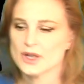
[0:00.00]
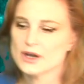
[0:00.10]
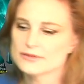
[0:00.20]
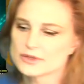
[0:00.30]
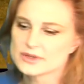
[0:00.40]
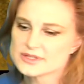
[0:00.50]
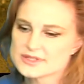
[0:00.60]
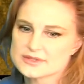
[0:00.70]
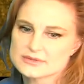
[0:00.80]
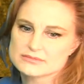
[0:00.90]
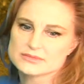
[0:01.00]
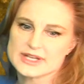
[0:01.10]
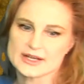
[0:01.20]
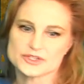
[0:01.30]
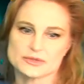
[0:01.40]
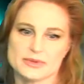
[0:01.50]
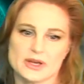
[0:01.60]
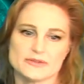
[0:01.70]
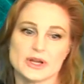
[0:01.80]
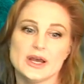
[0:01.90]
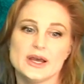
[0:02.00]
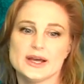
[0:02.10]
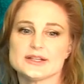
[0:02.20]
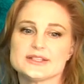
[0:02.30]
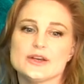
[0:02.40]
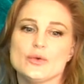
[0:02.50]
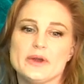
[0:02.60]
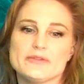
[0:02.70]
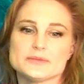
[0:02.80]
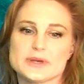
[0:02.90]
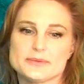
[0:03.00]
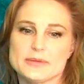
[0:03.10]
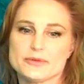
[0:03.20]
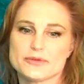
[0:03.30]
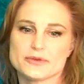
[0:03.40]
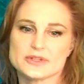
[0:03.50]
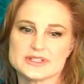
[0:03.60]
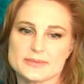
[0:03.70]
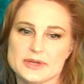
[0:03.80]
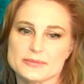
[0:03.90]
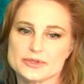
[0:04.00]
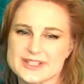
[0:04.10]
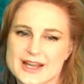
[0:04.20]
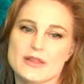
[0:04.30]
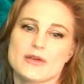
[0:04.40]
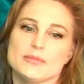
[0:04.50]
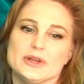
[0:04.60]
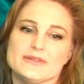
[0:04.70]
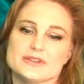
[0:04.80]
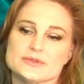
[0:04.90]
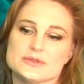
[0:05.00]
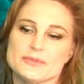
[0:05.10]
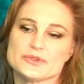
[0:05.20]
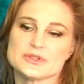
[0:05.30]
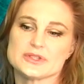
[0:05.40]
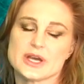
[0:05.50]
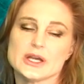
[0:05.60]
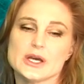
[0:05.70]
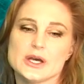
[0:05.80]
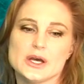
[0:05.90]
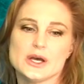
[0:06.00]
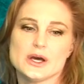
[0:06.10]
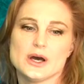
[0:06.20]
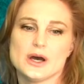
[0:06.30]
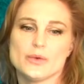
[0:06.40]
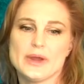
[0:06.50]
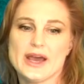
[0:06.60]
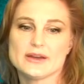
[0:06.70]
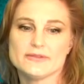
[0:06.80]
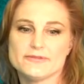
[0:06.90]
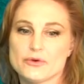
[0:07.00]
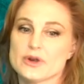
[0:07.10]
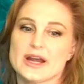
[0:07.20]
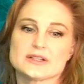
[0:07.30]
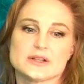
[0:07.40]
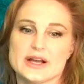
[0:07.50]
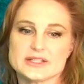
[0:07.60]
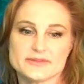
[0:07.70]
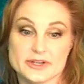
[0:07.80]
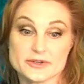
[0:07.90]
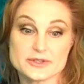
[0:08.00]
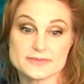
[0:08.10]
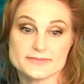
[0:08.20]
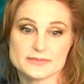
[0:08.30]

covered. This text shouldn't be covered. In a single week from September 3rd to September 10th, I believe this was supposed to say, we had 4 X-class flares,